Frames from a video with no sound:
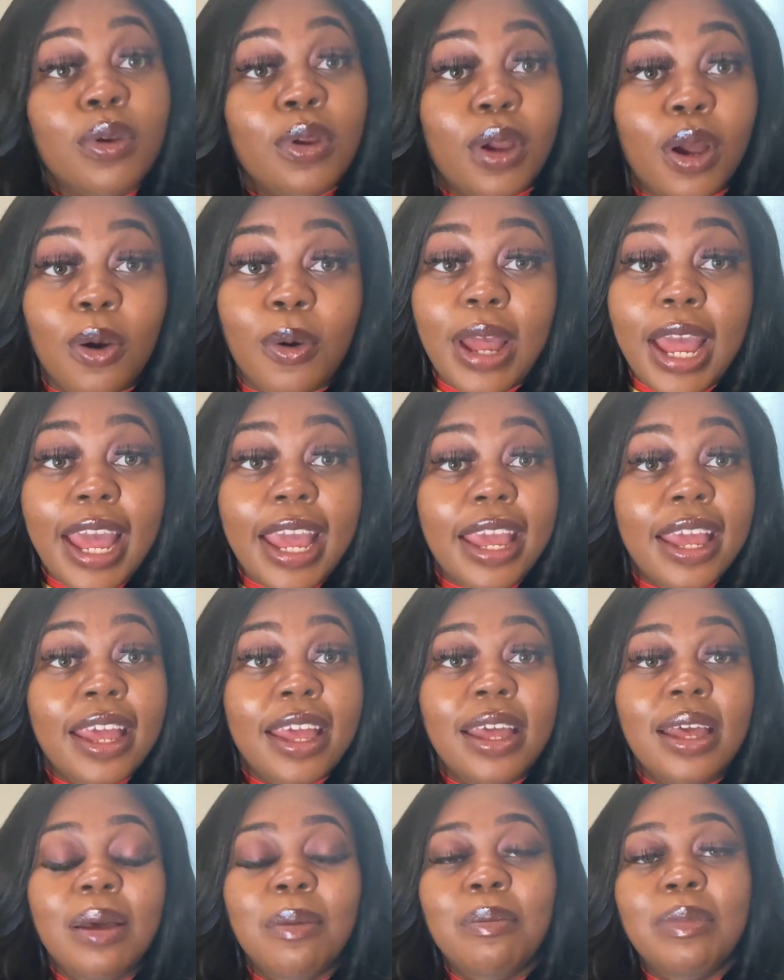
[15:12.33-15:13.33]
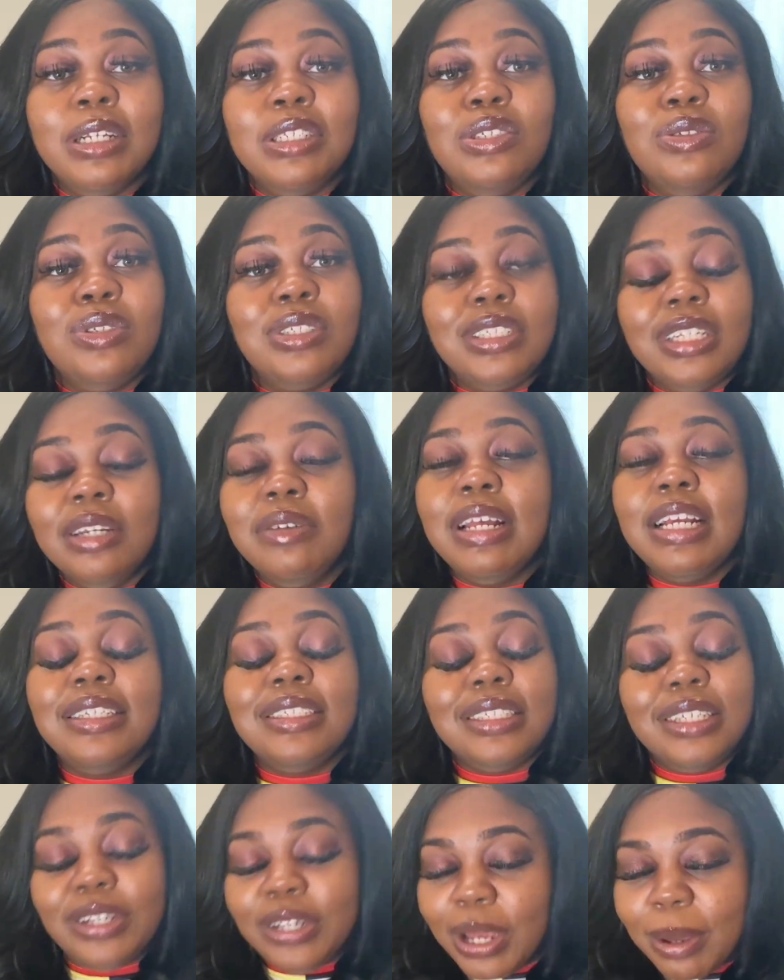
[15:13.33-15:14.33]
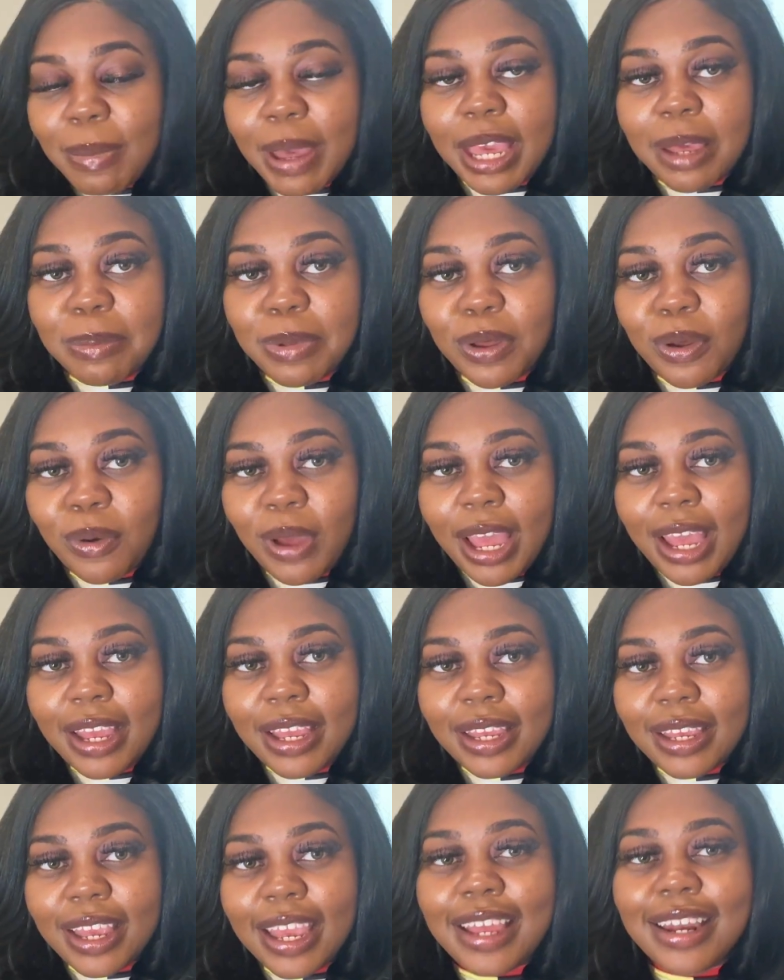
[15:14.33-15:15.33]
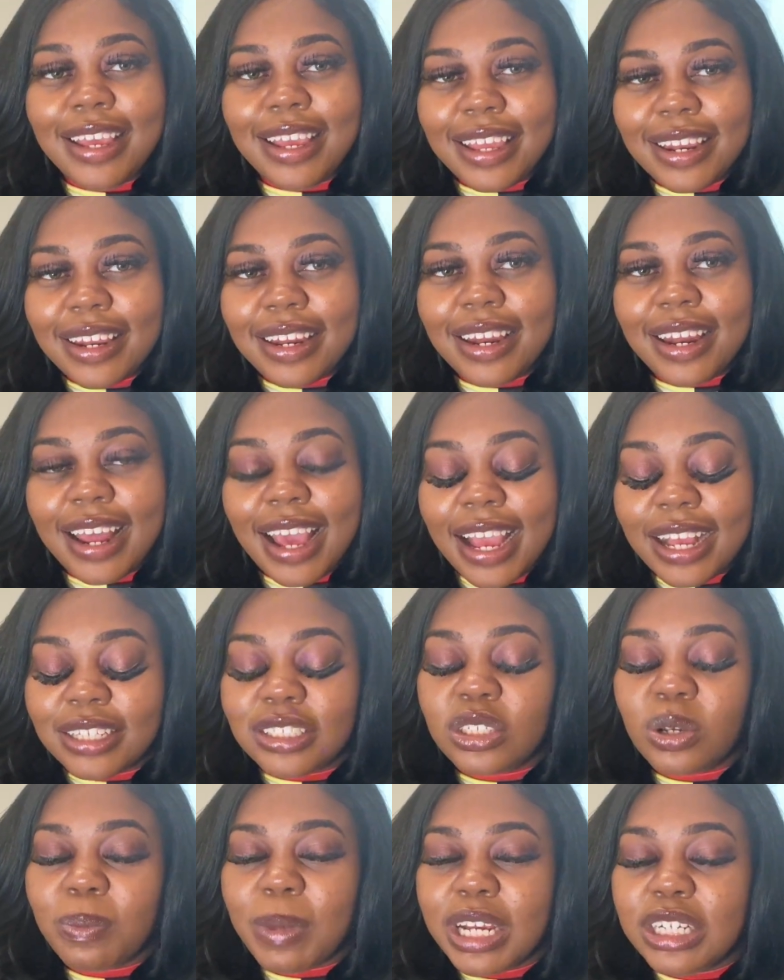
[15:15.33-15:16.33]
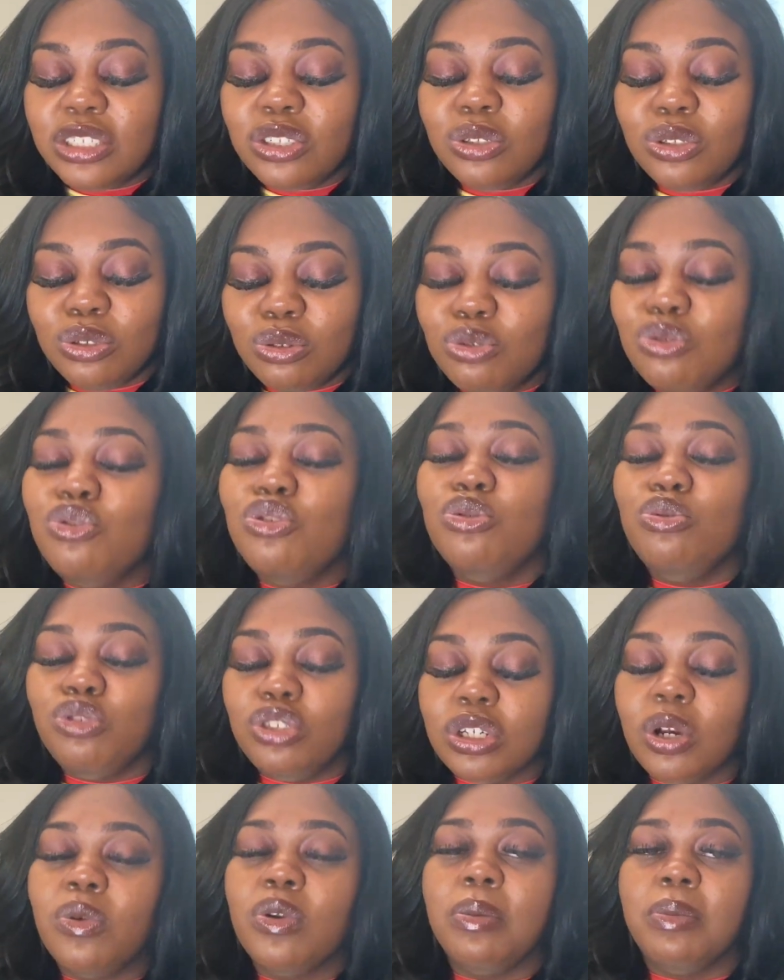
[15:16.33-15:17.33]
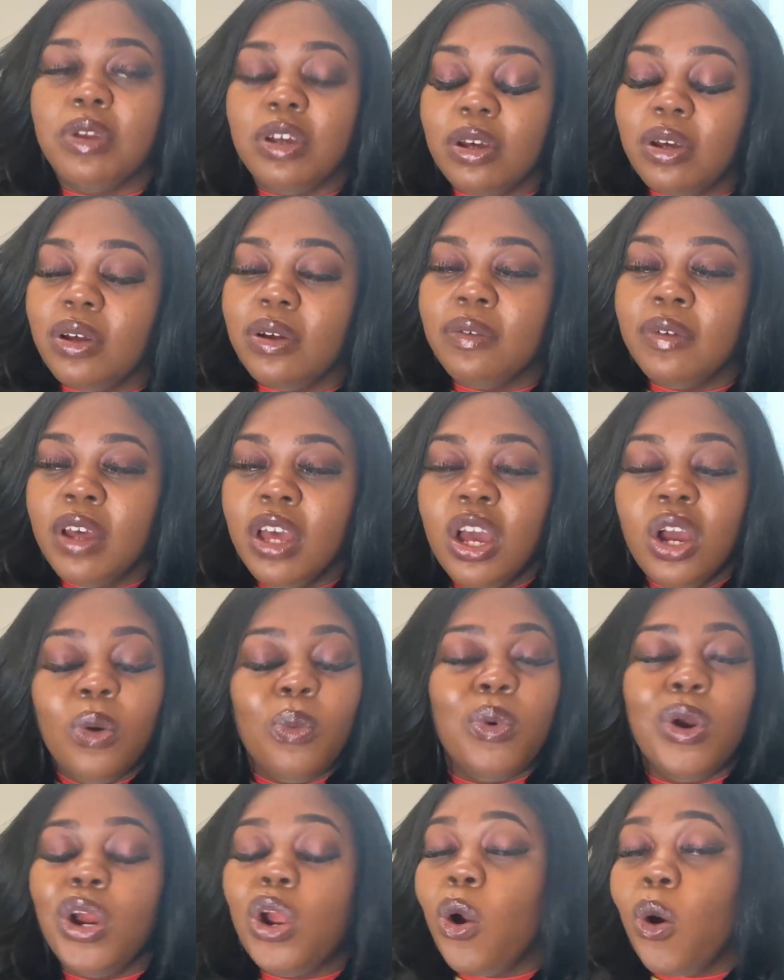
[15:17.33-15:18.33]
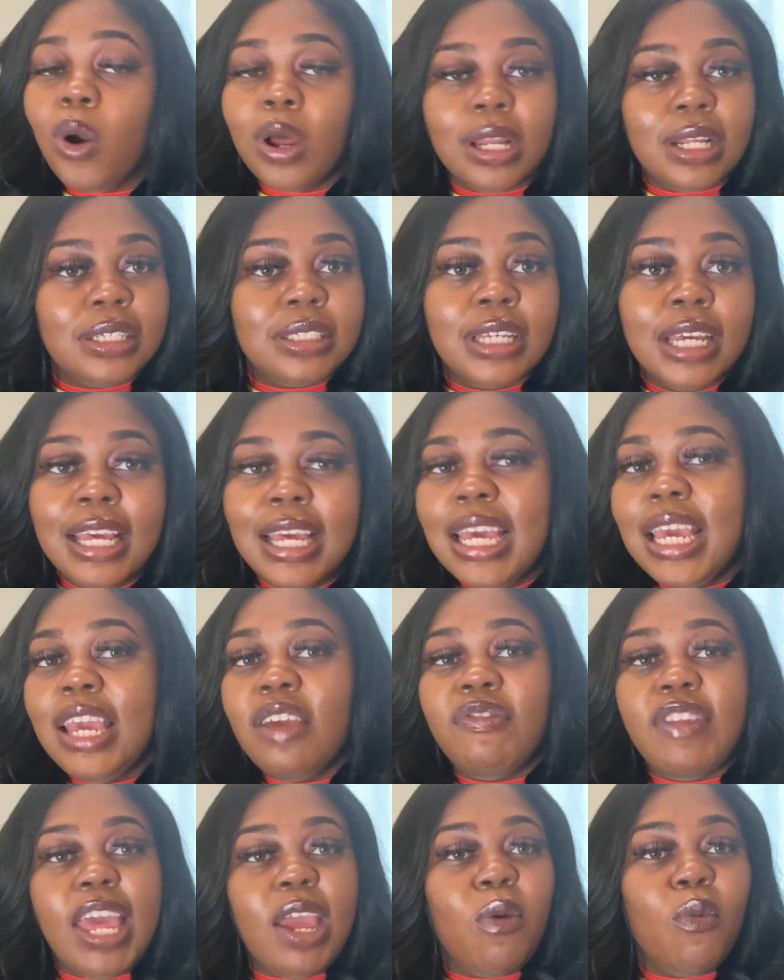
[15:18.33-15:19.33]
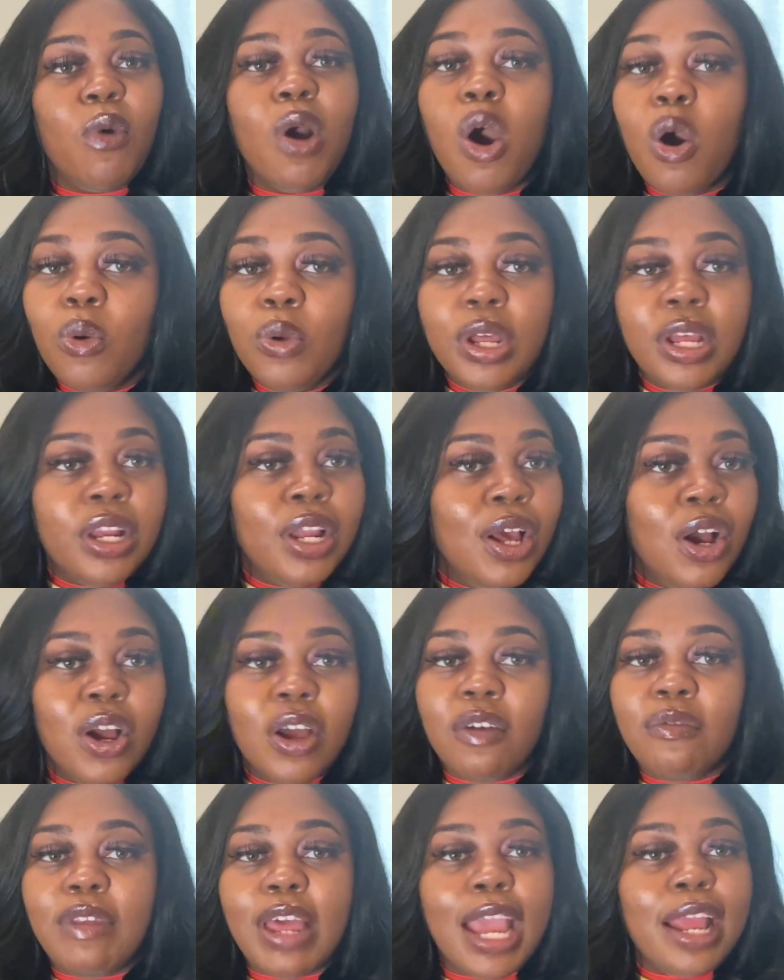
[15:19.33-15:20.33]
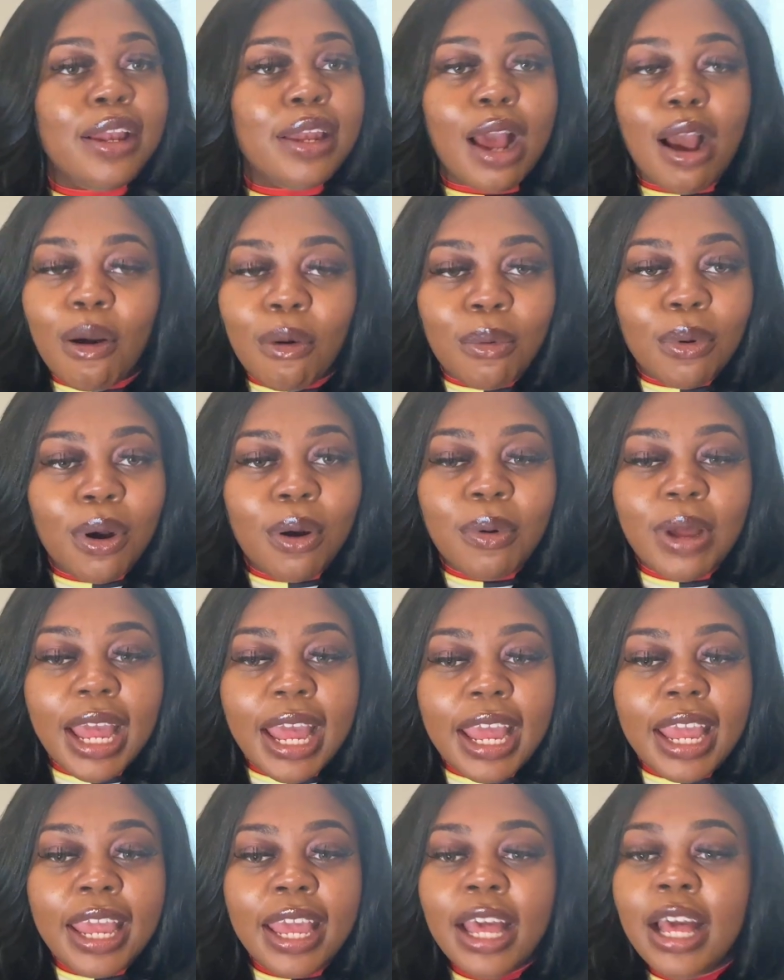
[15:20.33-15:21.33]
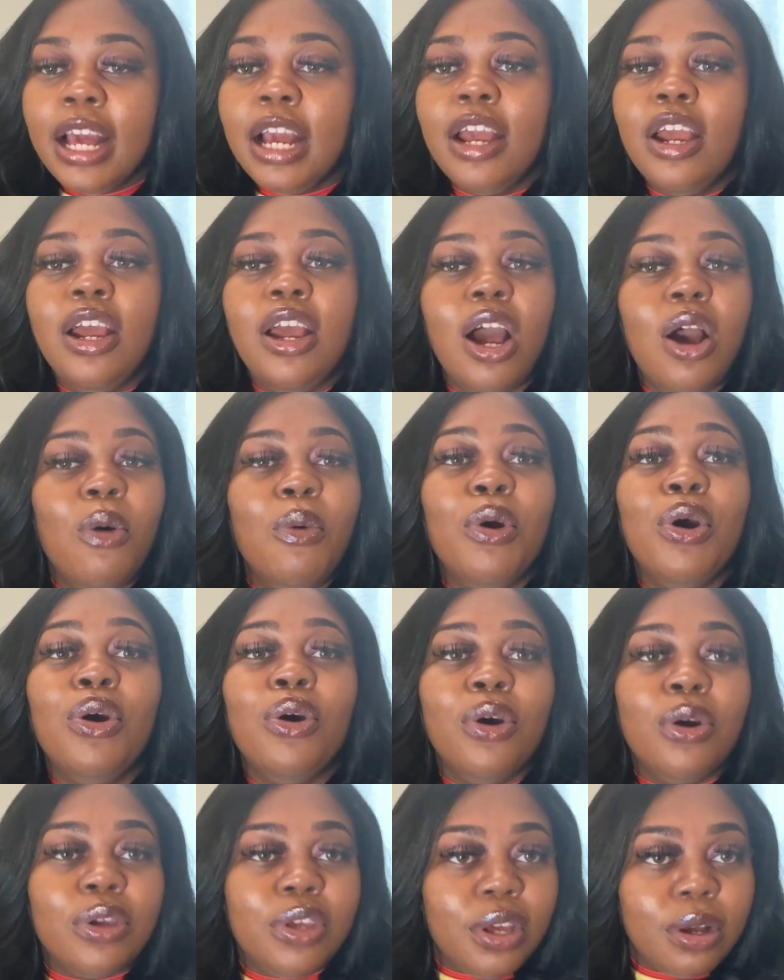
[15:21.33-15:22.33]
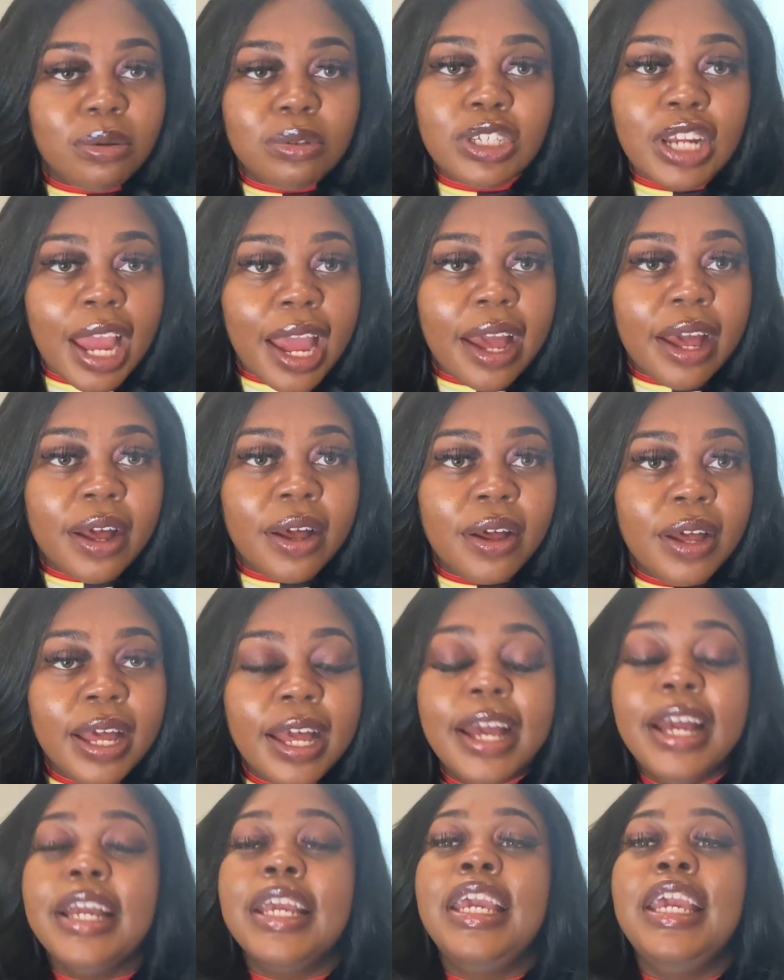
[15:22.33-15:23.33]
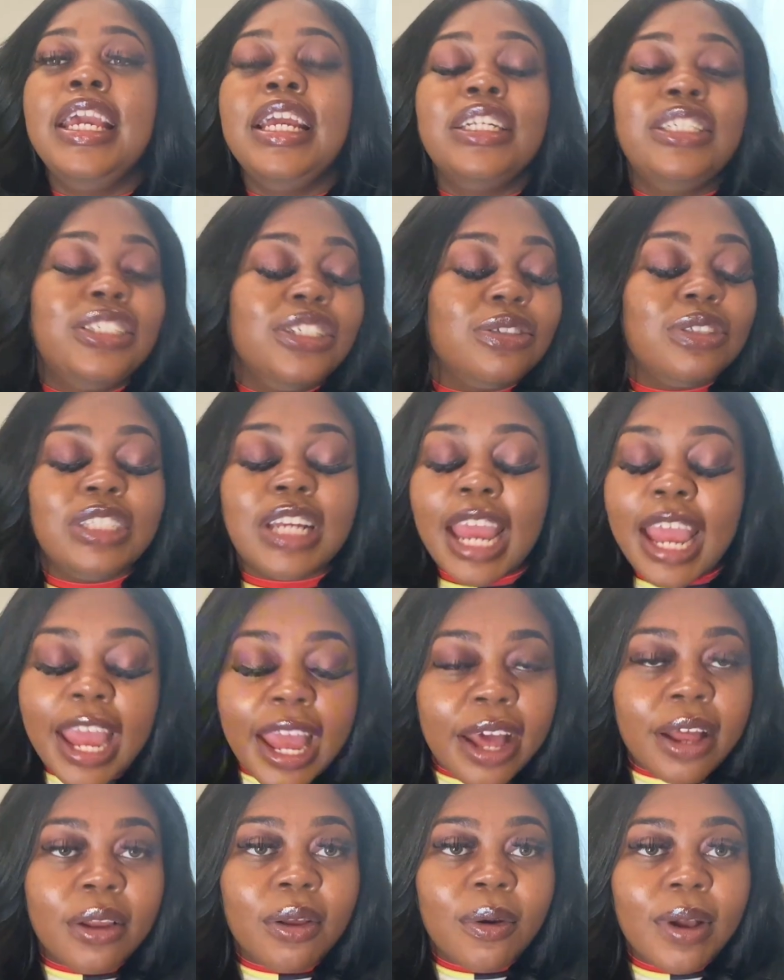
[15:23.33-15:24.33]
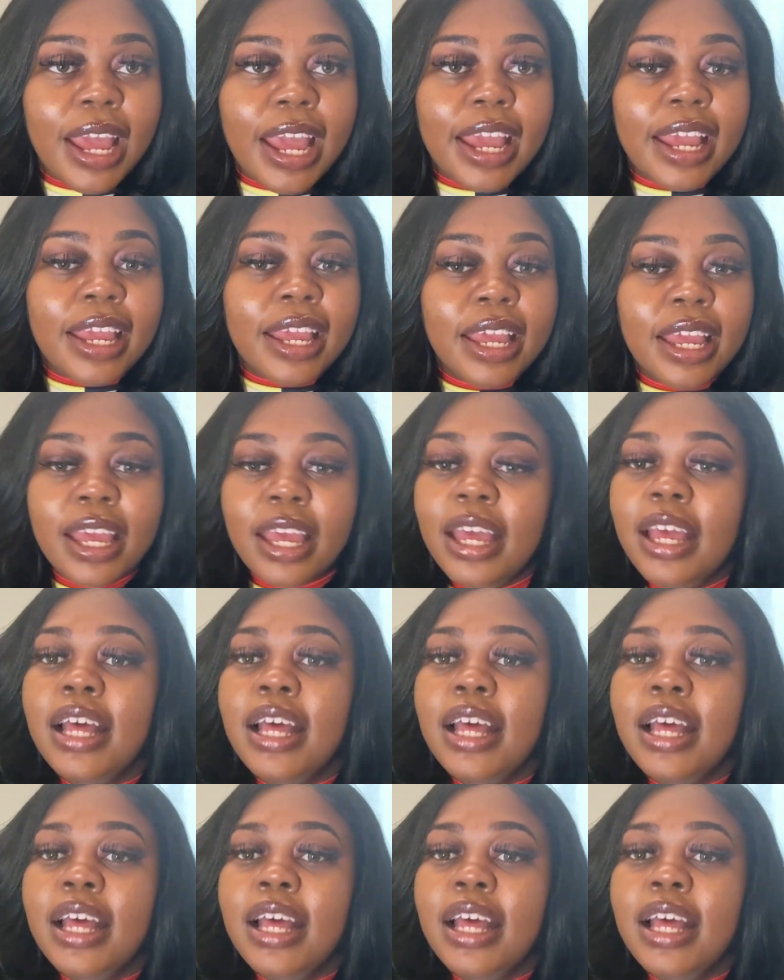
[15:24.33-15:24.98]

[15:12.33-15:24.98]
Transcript: okay? But they still your baby, okay? At the end of the day. So make sure you do show them love regardless. If they want it, if they don't, okay? Go hug your child. Kiss your child, okay?